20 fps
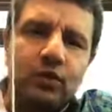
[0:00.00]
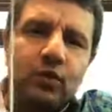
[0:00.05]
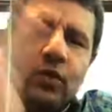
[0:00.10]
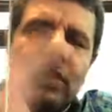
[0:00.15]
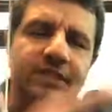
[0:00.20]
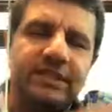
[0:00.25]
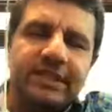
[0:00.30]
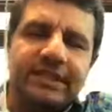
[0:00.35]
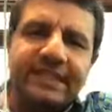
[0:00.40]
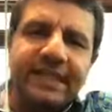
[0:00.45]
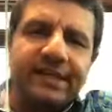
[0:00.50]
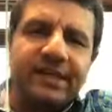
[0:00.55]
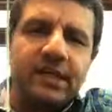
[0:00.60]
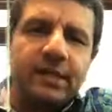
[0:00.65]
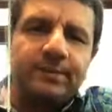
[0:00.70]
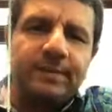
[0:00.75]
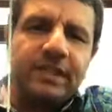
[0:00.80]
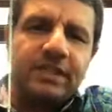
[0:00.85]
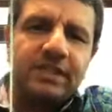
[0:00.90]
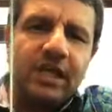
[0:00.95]
towards the
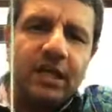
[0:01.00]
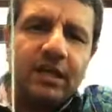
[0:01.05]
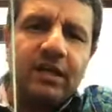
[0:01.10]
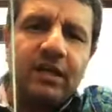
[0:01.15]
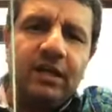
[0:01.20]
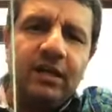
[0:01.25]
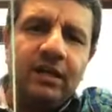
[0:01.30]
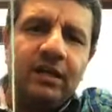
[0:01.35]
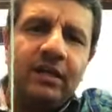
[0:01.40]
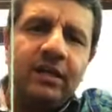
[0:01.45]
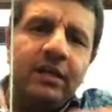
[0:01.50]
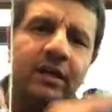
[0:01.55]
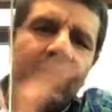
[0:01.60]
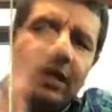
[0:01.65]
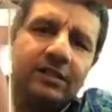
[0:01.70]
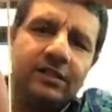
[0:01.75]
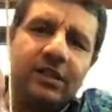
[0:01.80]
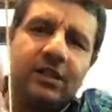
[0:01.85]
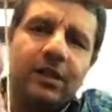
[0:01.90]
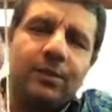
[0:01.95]
center of the circle,
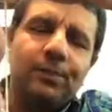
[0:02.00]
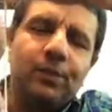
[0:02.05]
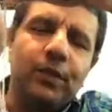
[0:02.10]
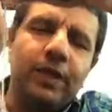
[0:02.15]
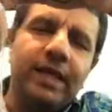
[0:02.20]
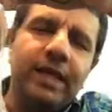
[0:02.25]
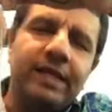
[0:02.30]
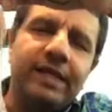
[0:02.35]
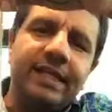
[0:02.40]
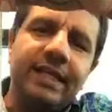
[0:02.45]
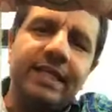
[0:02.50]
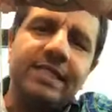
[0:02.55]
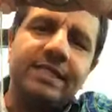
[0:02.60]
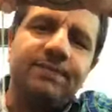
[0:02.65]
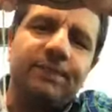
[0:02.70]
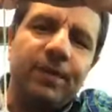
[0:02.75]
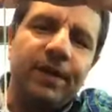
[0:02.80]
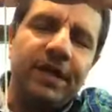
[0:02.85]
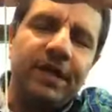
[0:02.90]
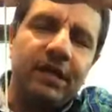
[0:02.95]
other component
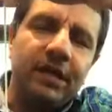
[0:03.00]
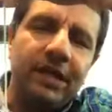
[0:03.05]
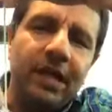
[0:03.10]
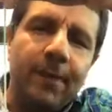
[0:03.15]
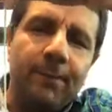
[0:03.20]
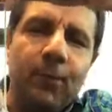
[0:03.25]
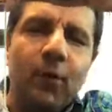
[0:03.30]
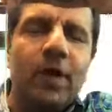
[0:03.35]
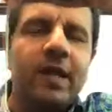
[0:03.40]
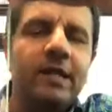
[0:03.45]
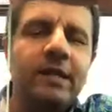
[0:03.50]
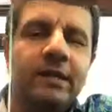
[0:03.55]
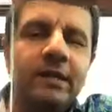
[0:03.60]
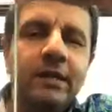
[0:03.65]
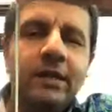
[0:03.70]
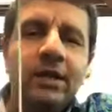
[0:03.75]
is vertically upward.